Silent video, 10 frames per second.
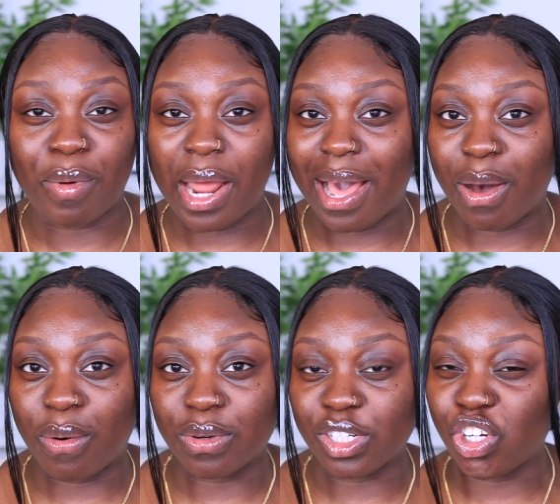
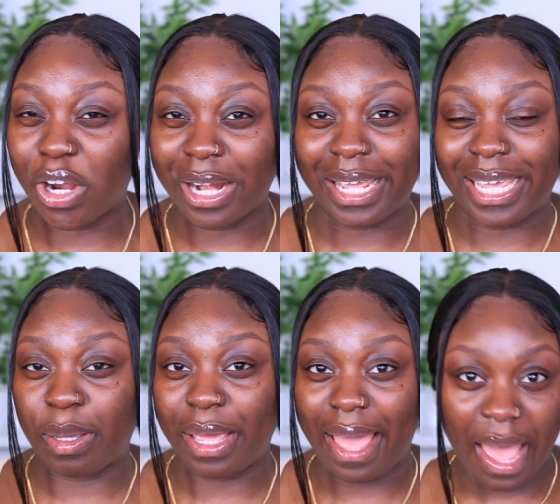brown
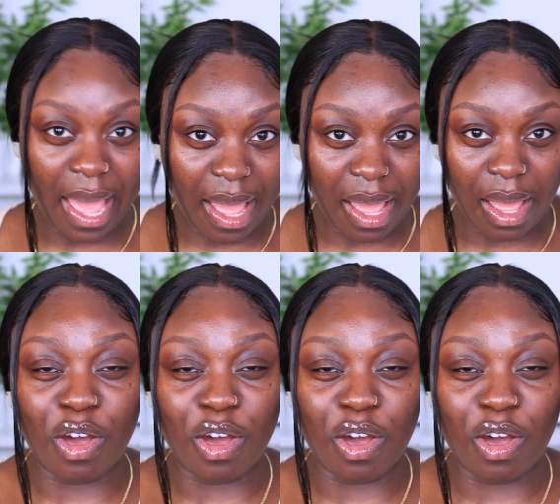chocolatey hair